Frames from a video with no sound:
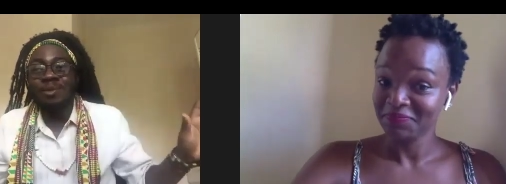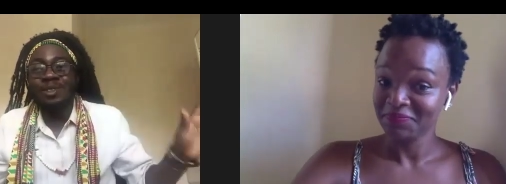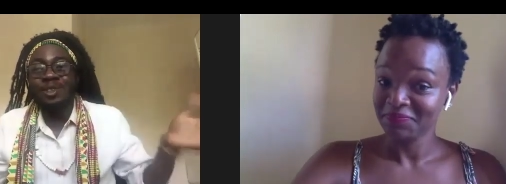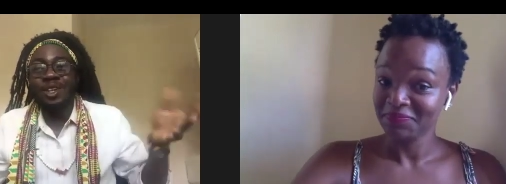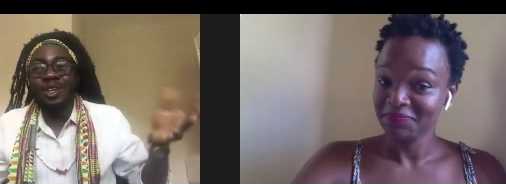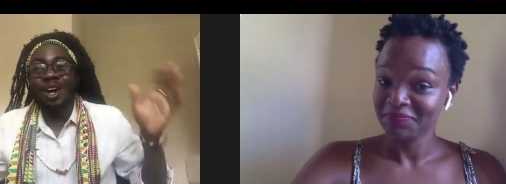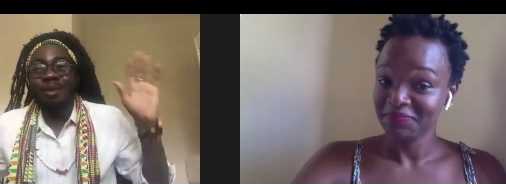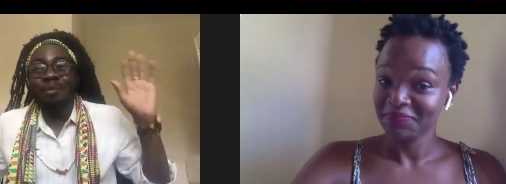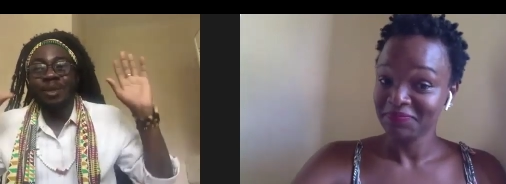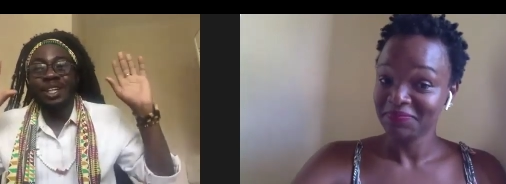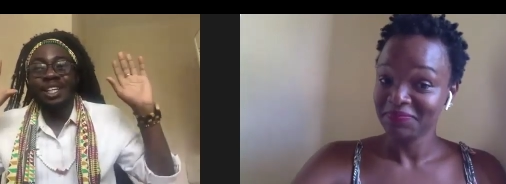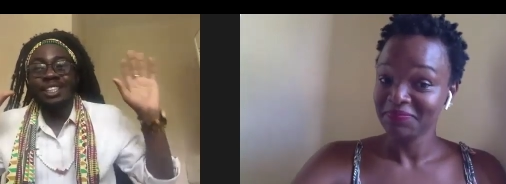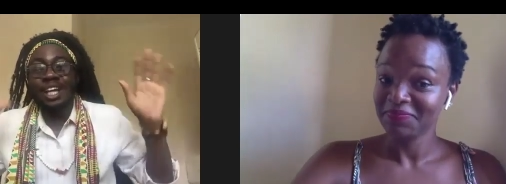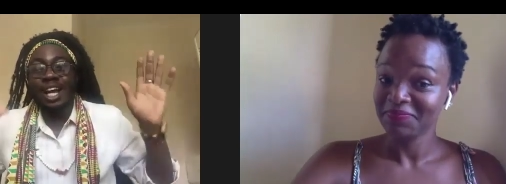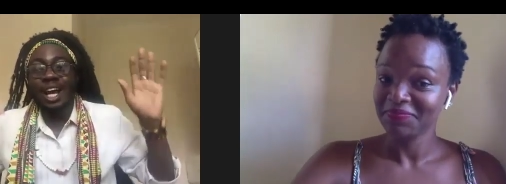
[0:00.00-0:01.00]
Speaker 1: so he called me
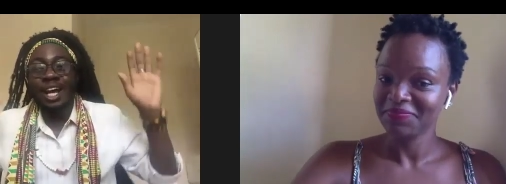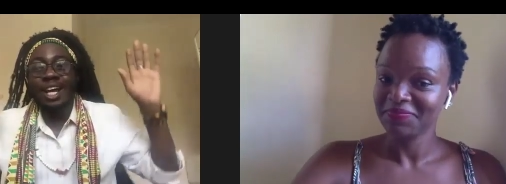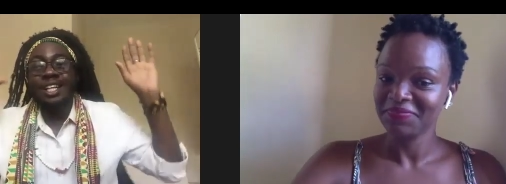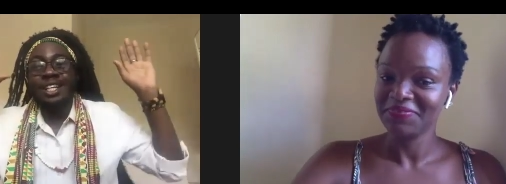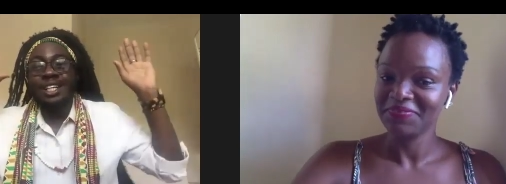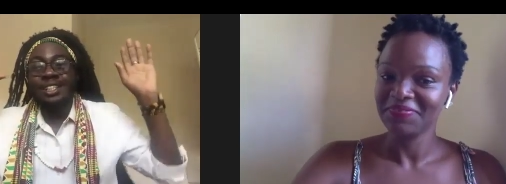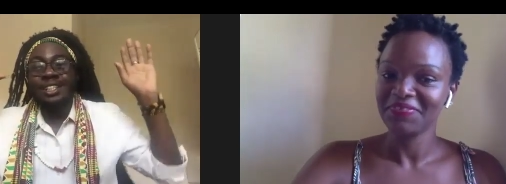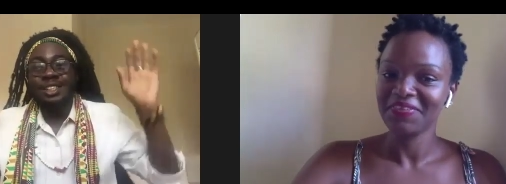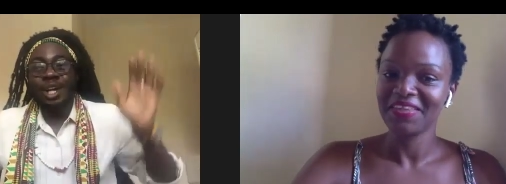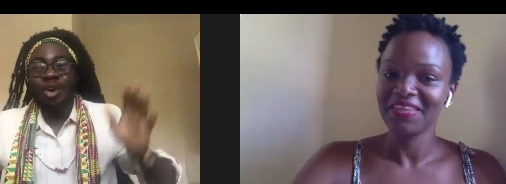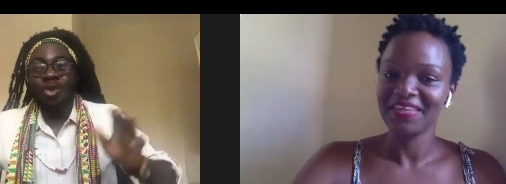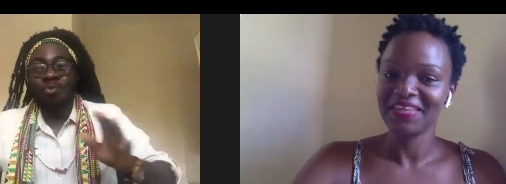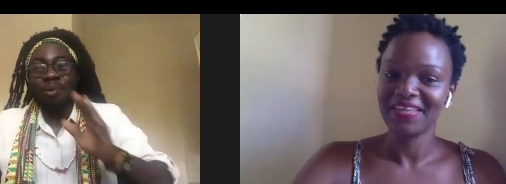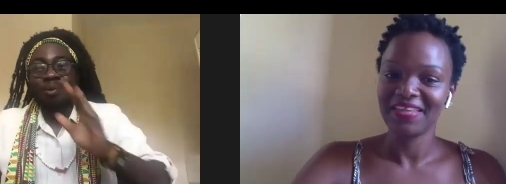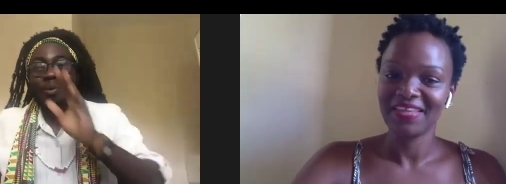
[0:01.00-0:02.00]
Kitaka
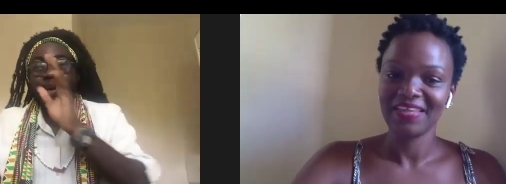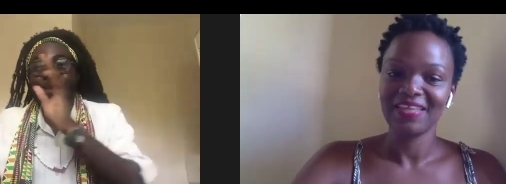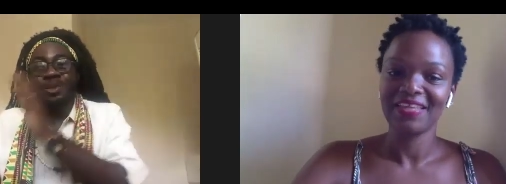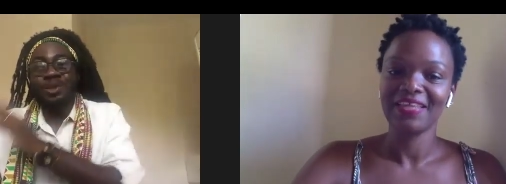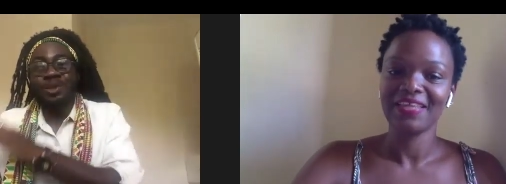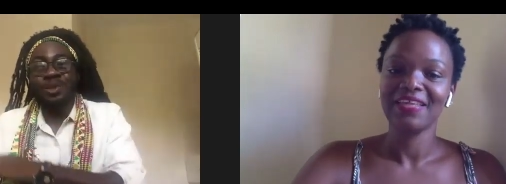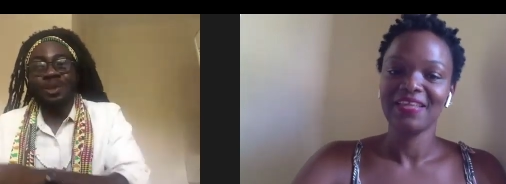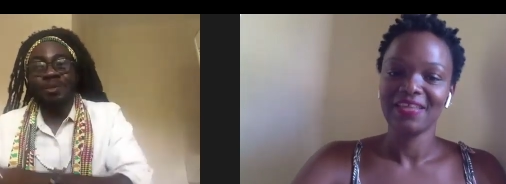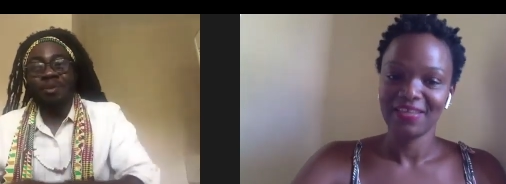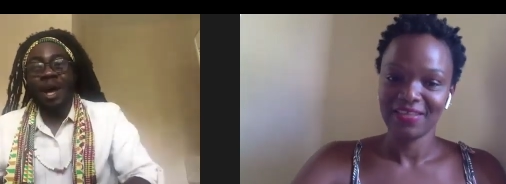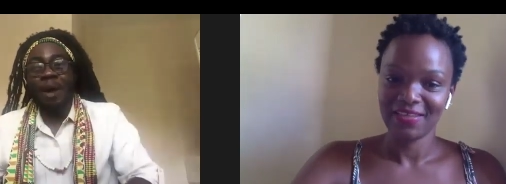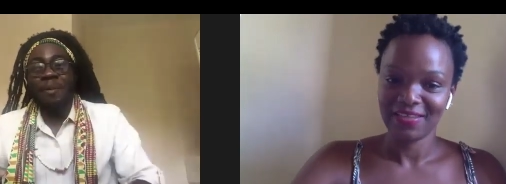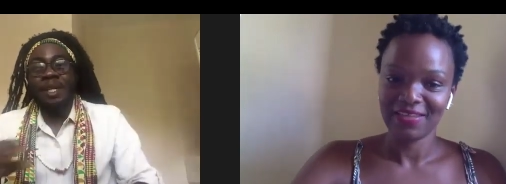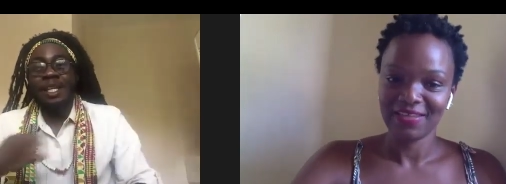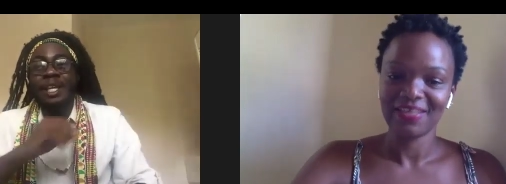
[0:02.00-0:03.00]
Chakumba Mawuto. I
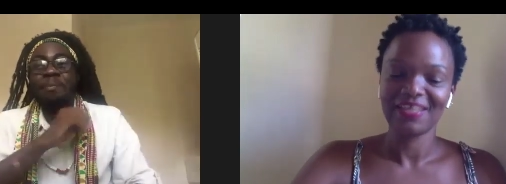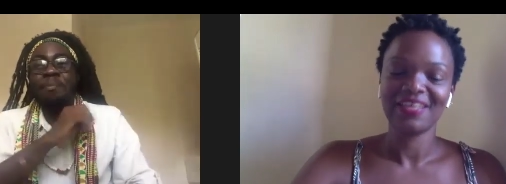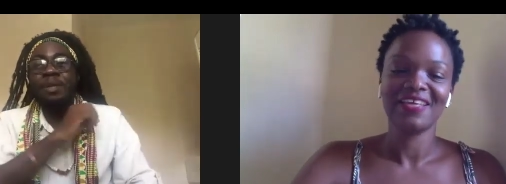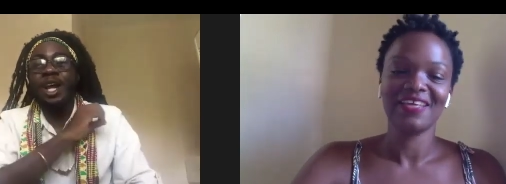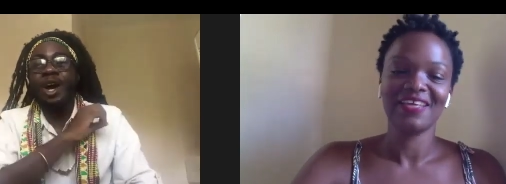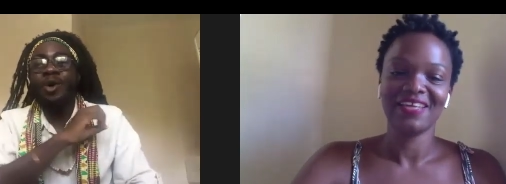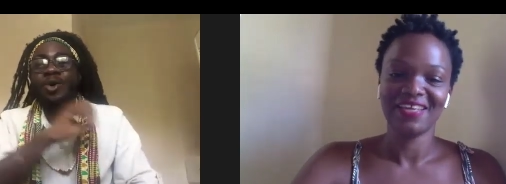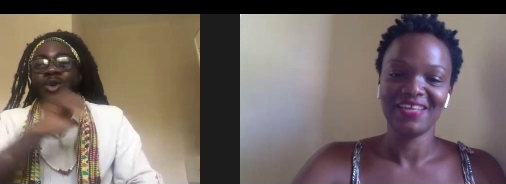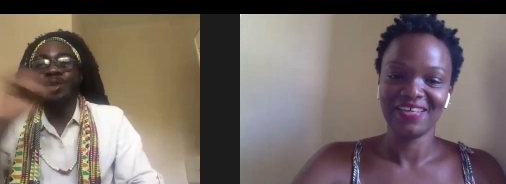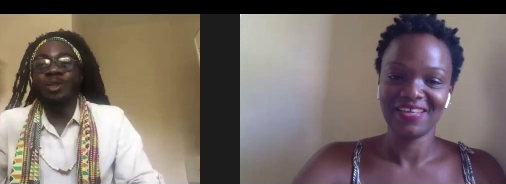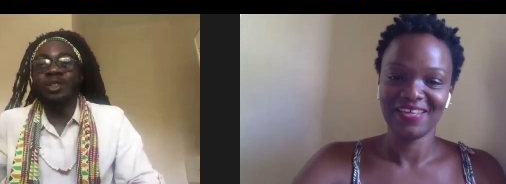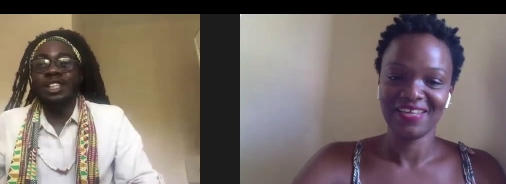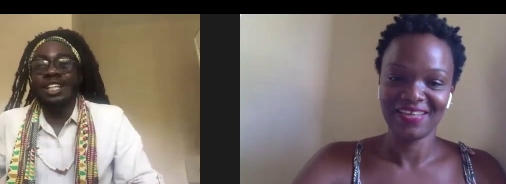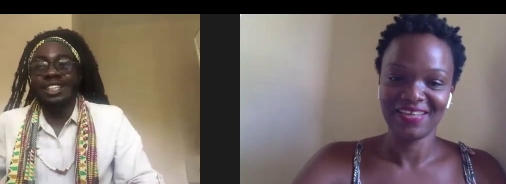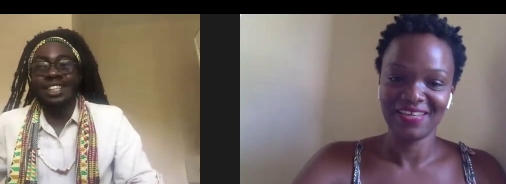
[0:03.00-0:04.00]
mean, name in a whole
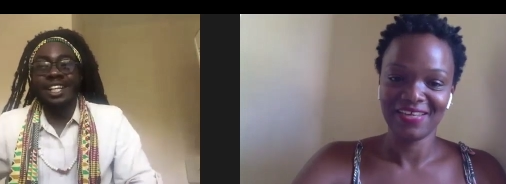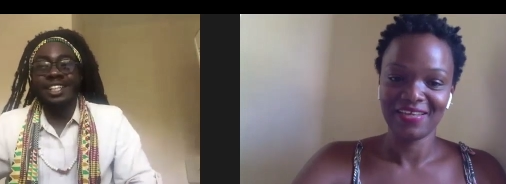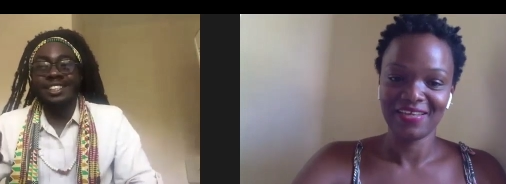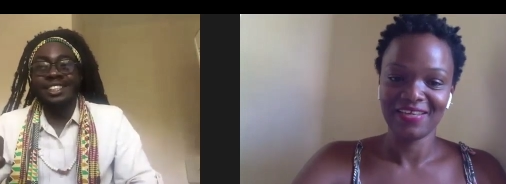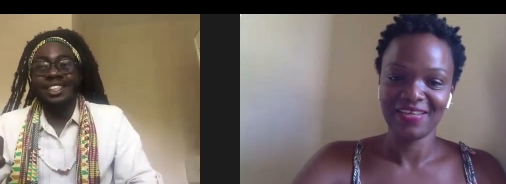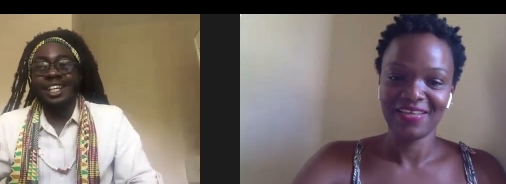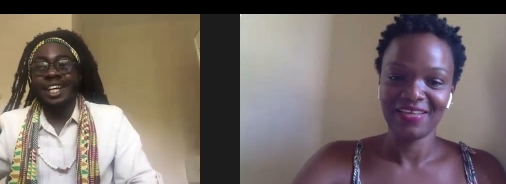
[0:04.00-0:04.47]
sentence.